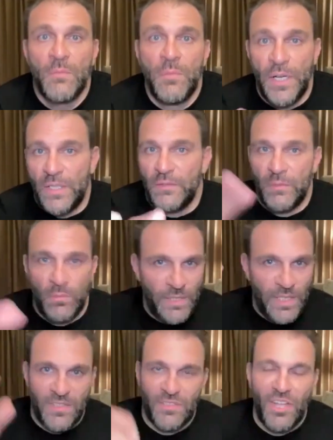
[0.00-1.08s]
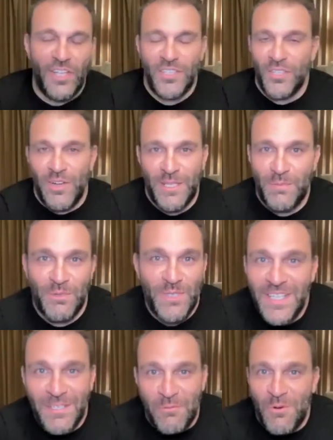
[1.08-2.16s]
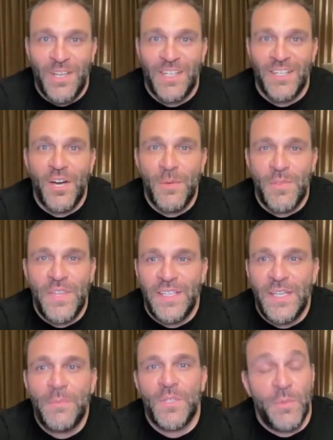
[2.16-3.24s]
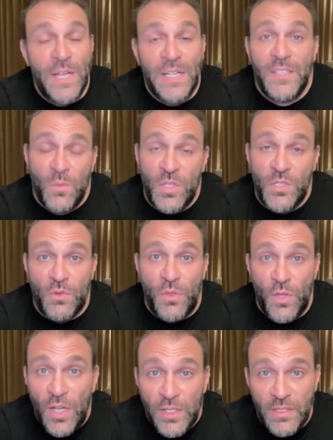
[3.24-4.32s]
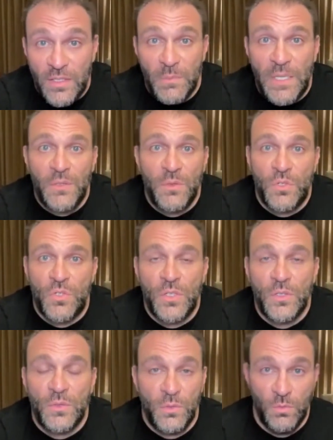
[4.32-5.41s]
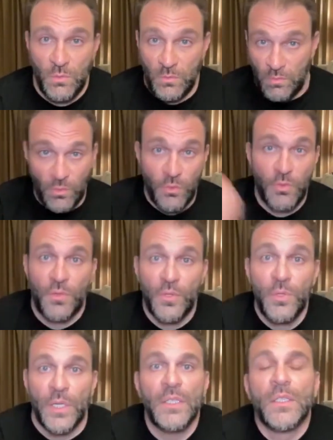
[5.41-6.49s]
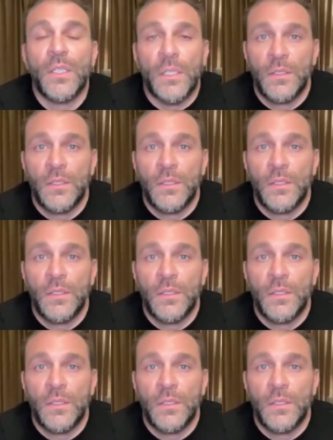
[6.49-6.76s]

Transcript: But that's not your expertise, and we're not going to harp on that in the episode. But I did want your thought as a man who grew through it.